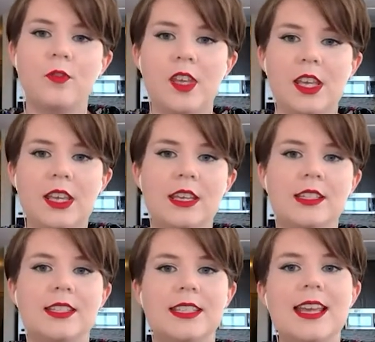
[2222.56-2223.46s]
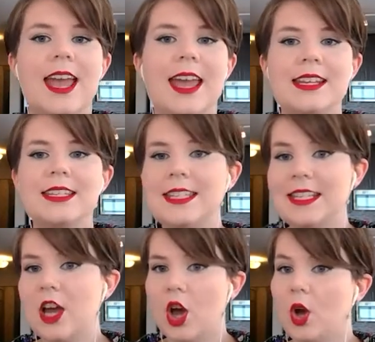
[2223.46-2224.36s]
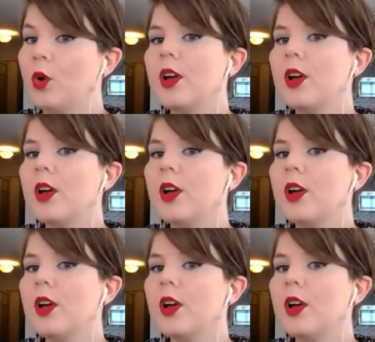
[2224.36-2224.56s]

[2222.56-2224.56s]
VECADO.